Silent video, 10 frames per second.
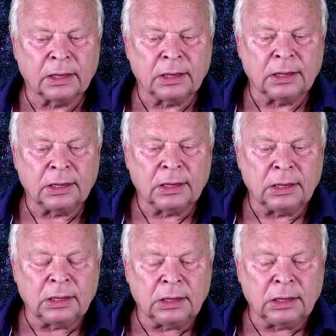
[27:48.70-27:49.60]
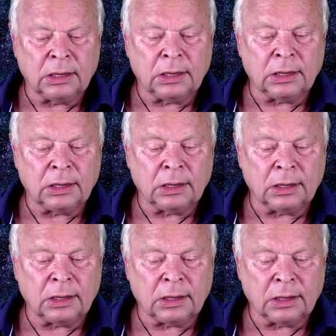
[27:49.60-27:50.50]

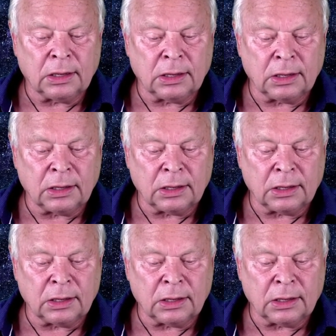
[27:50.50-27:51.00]
(no one is talking)